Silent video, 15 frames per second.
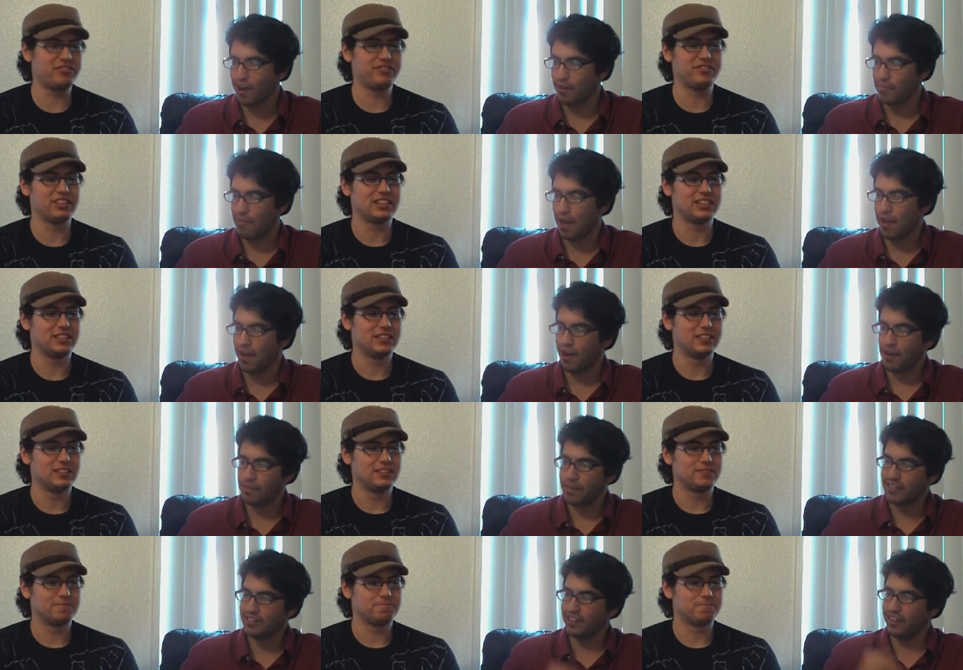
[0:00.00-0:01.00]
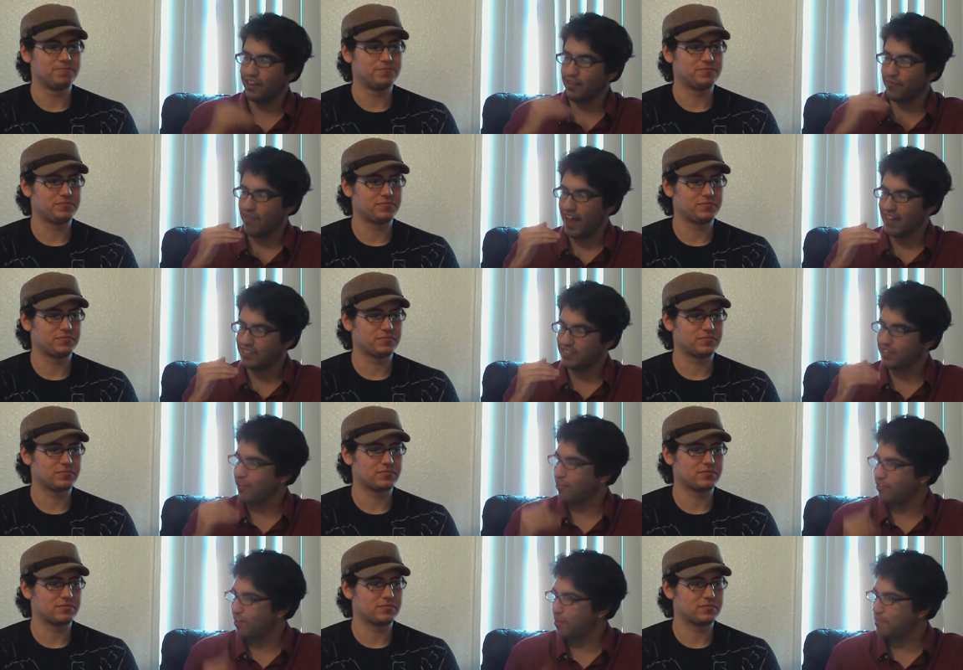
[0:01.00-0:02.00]
Speaker 1: heart beats a little faster,
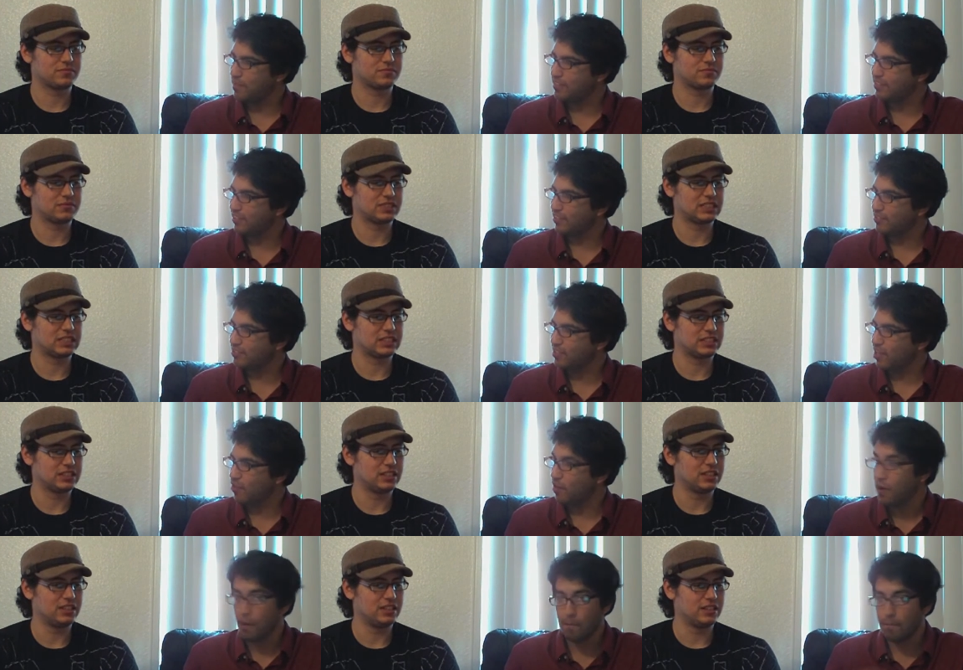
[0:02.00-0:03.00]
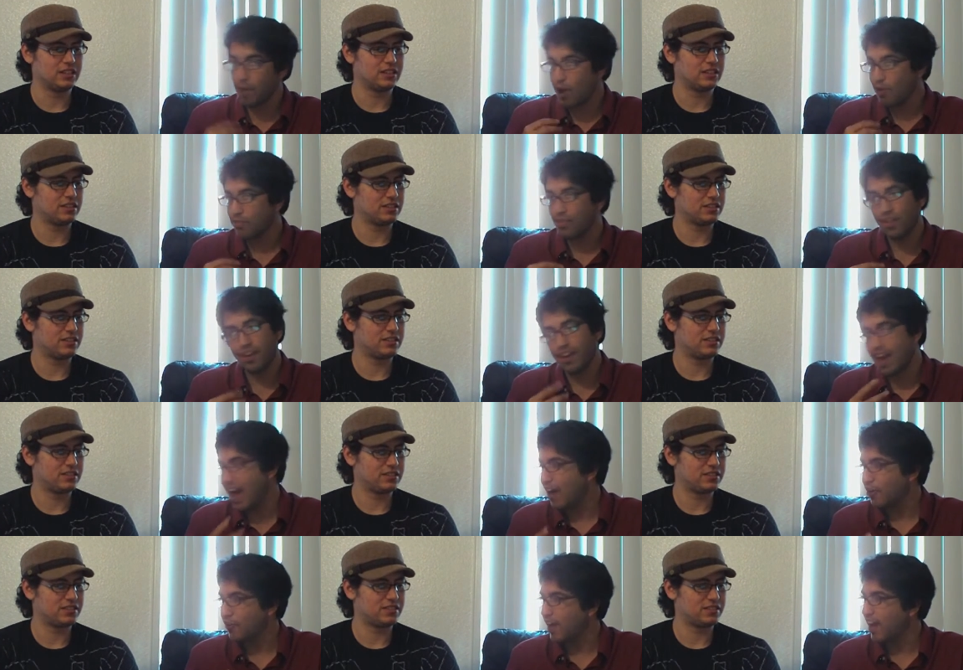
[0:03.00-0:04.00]
your heart beats a little slower. Both
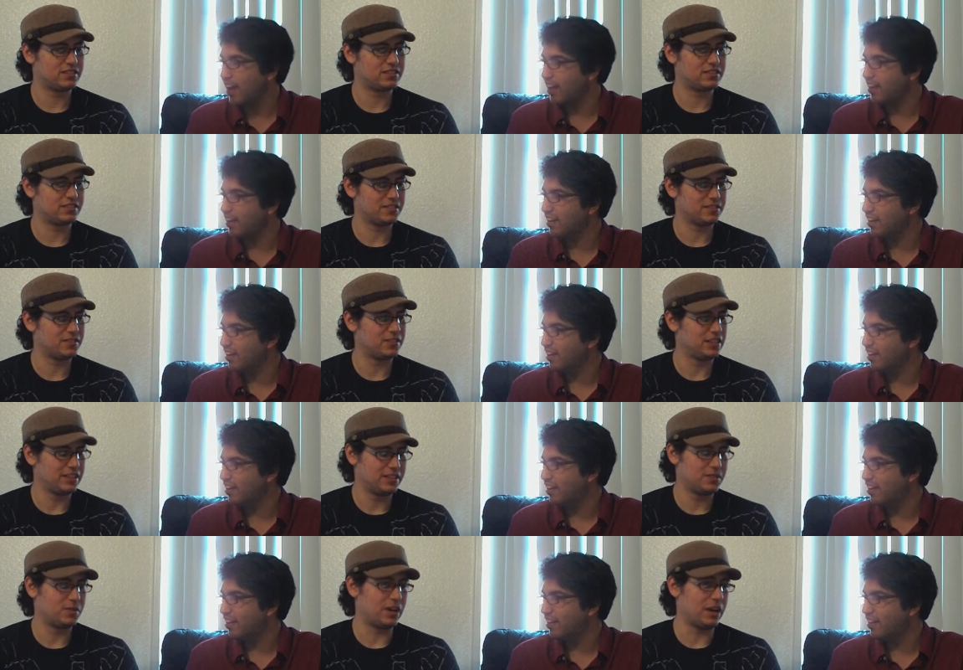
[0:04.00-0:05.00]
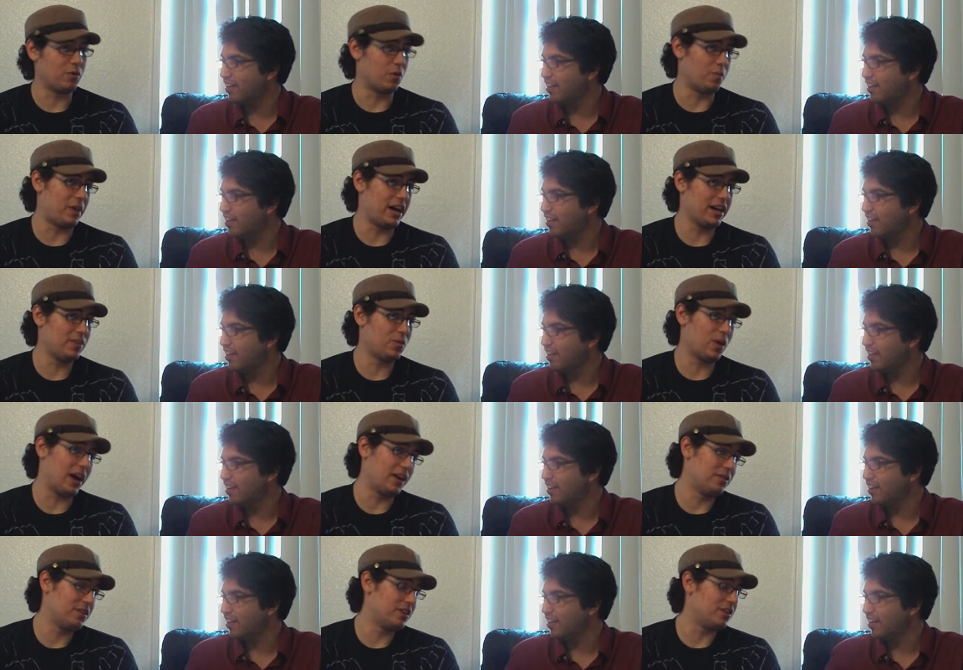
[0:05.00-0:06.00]
not great. Right. Well,
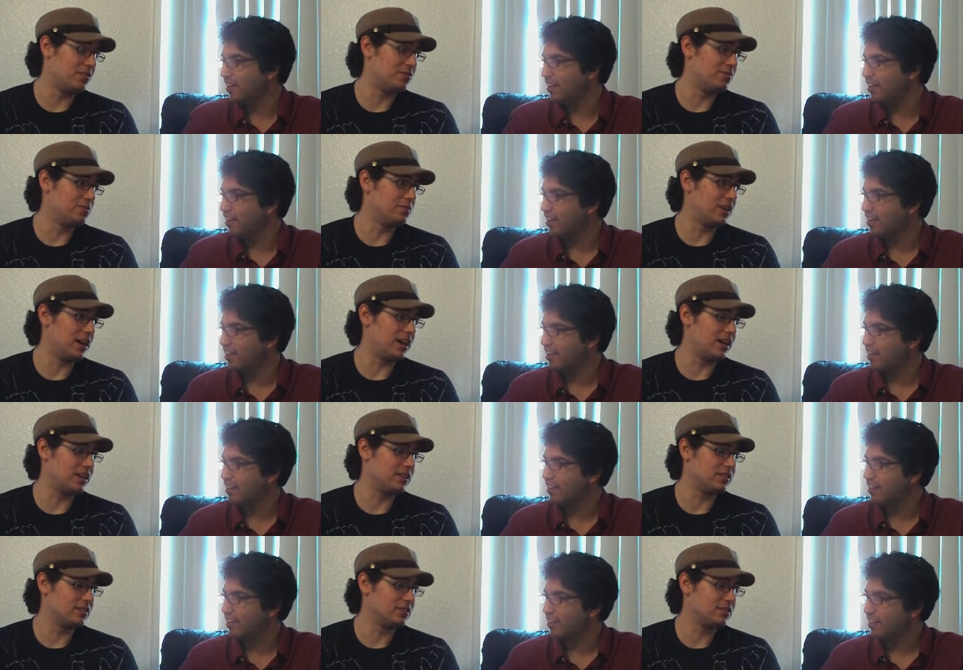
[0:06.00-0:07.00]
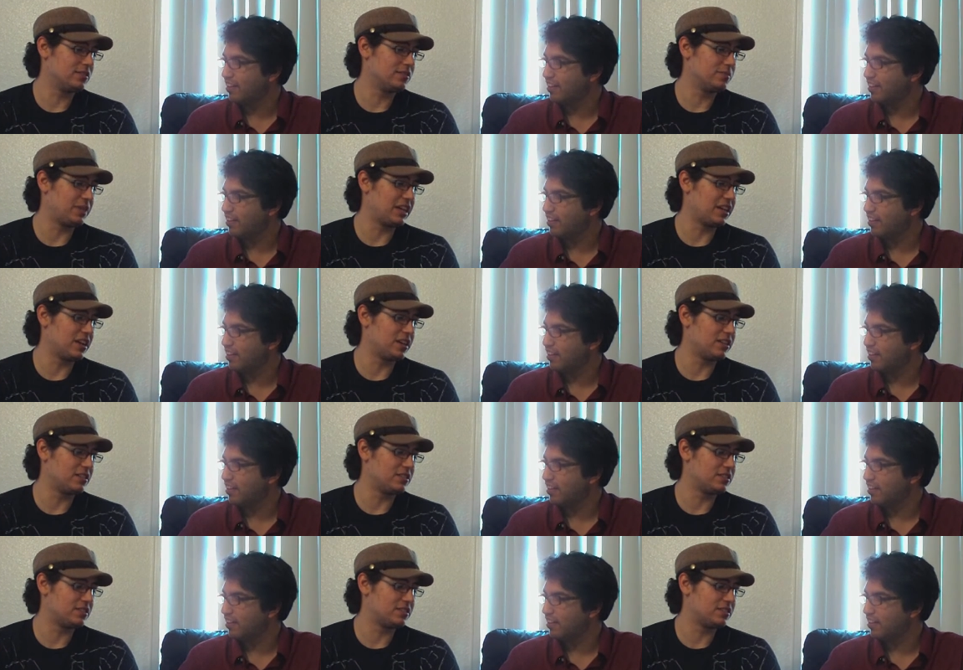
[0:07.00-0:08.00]
Speaker 2: I don't know
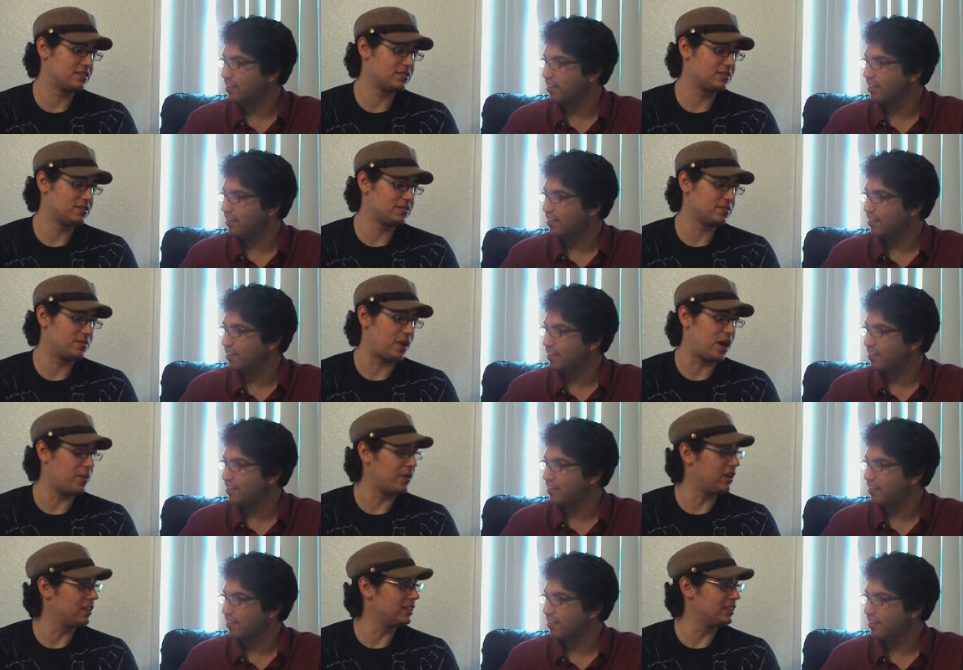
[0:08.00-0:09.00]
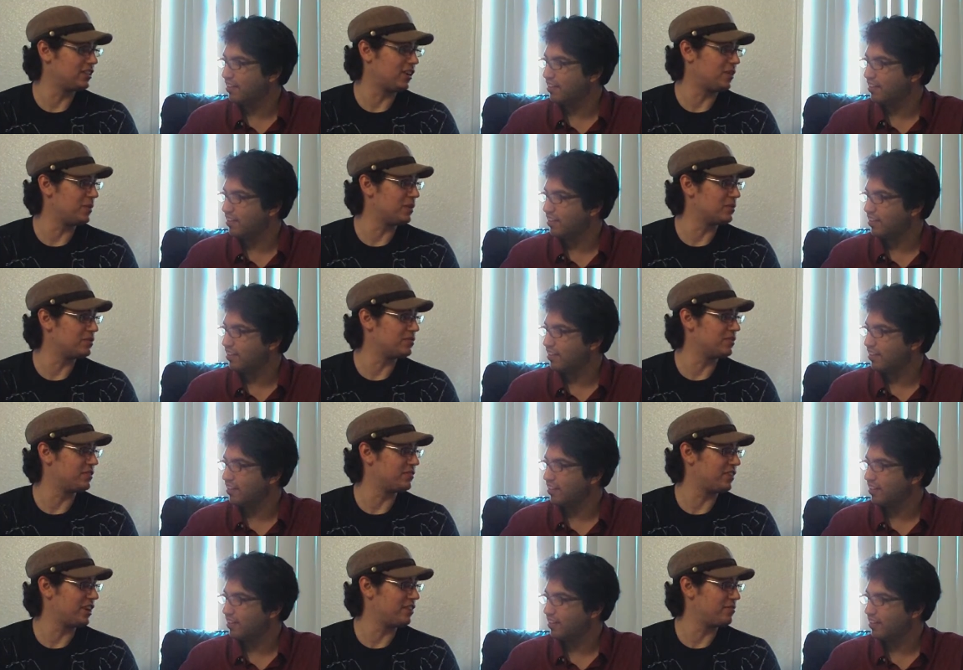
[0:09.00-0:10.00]
because Muhammad Ali's heartbeat was
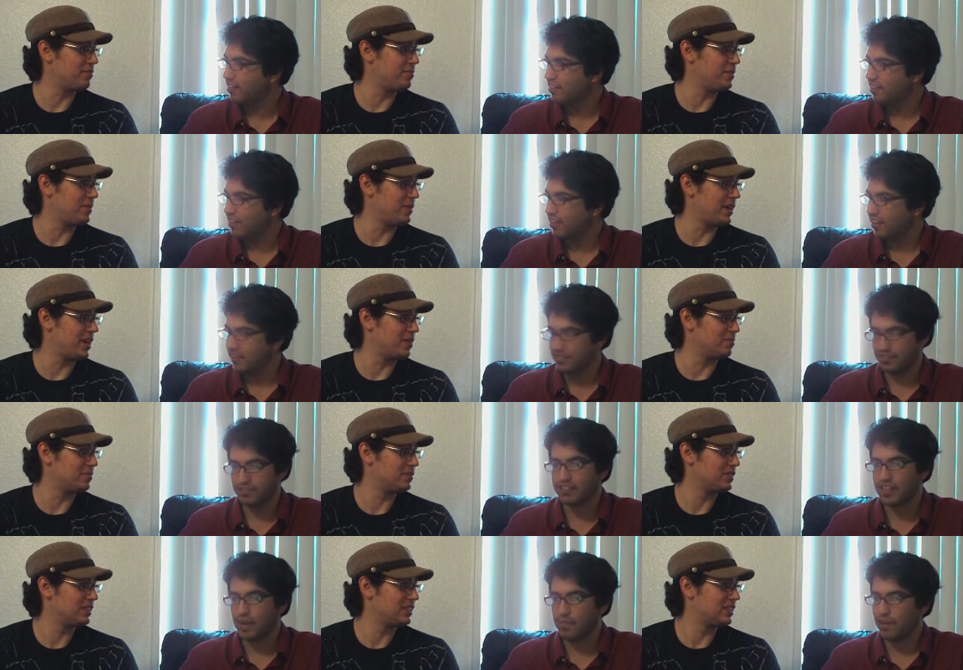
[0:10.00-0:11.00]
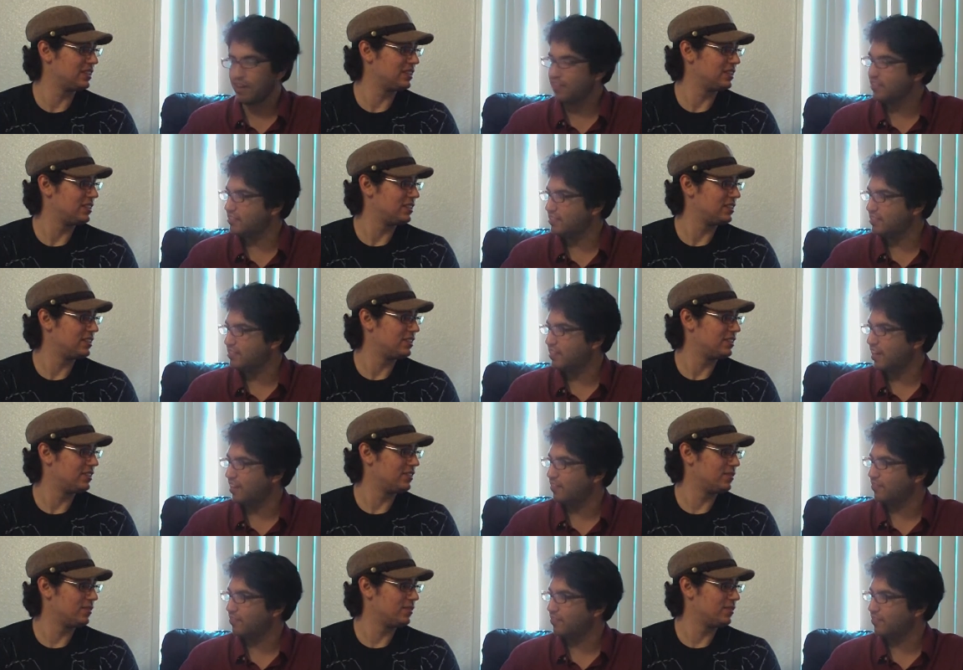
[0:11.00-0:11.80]
55
Speaker 1: BPM. He's got Parkinson's